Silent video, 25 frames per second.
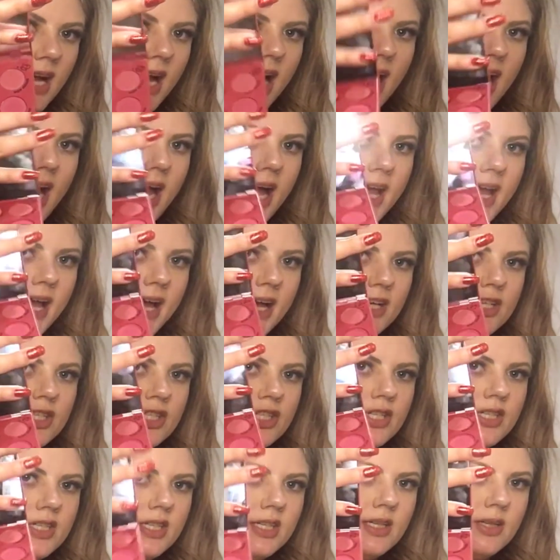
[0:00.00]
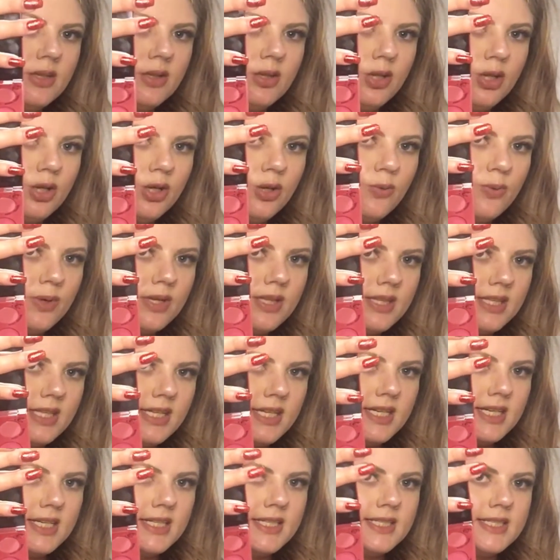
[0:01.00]
I actually did a look with
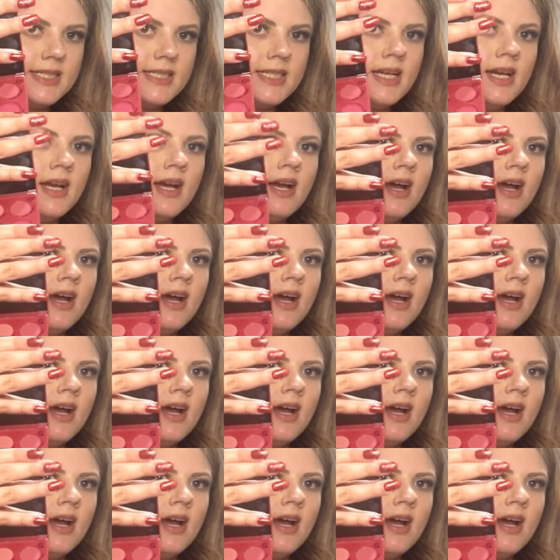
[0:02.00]
this